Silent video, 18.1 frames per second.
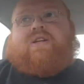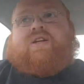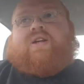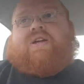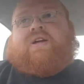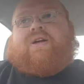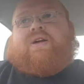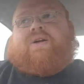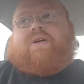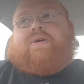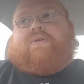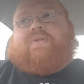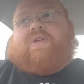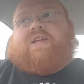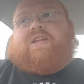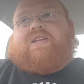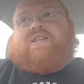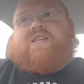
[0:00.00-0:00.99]

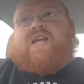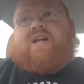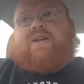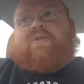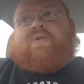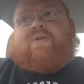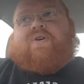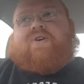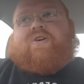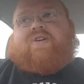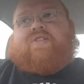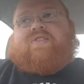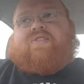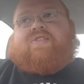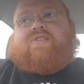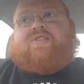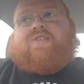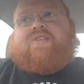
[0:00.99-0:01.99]
The detect
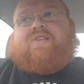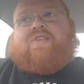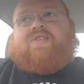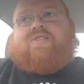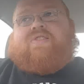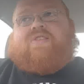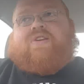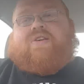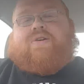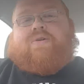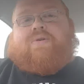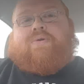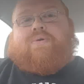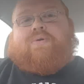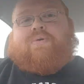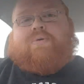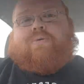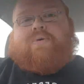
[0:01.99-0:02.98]
thoughts.
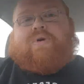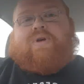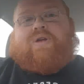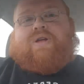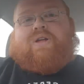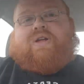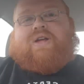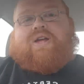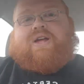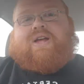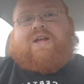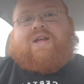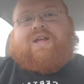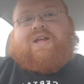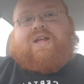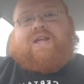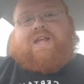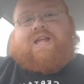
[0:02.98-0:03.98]
So,
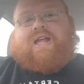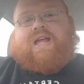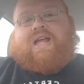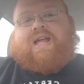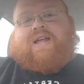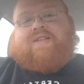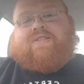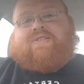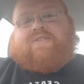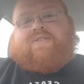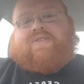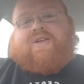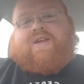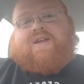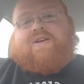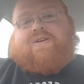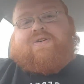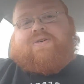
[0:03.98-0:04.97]
as
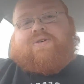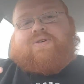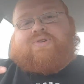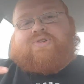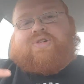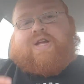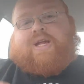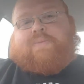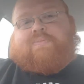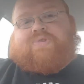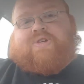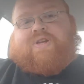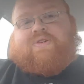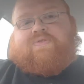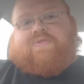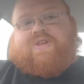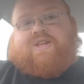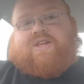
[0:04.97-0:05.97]
they are
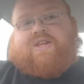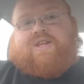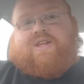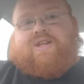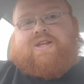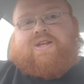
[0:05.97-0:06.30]
shapeshifted,